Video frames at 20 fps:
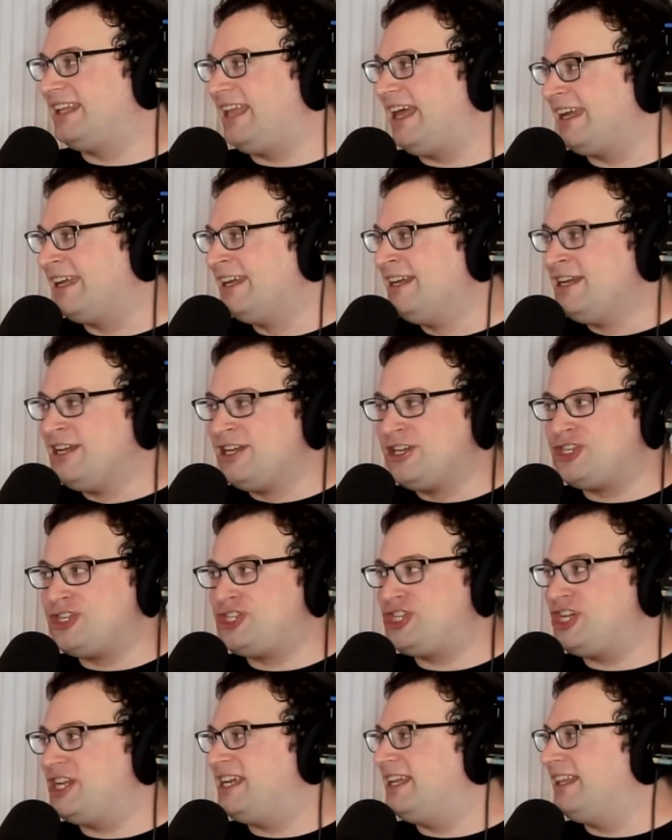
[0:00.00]
like
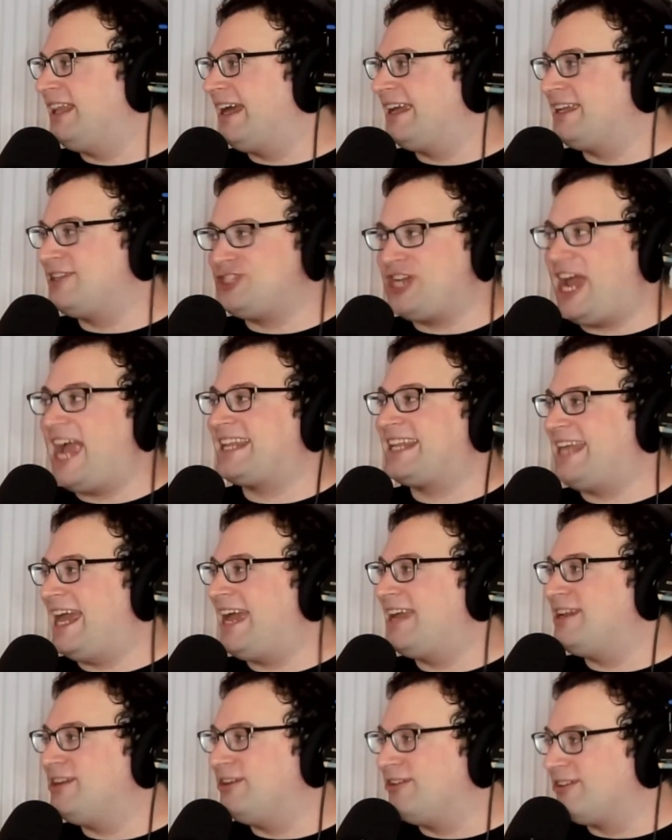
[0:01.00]
shitty like Jack
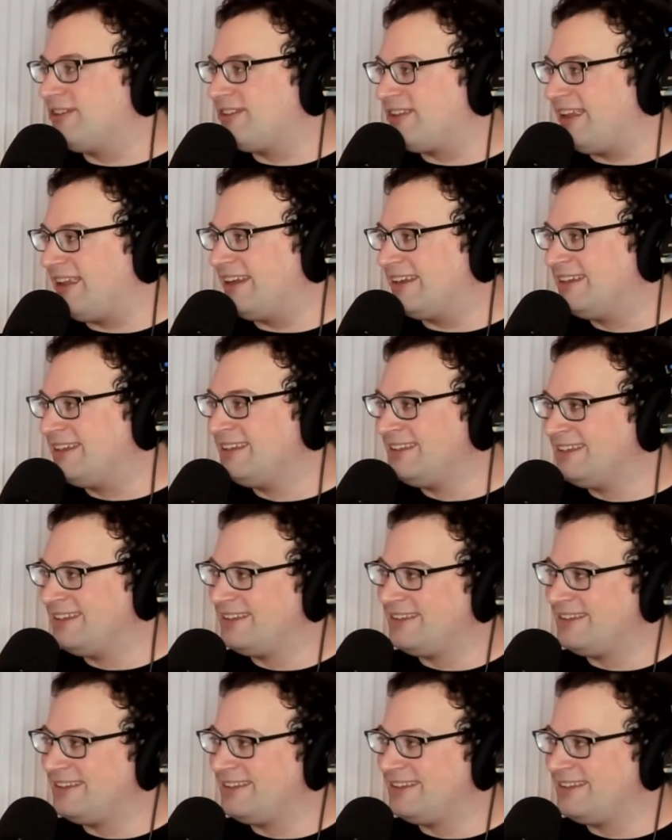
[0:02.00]
Daniels. Like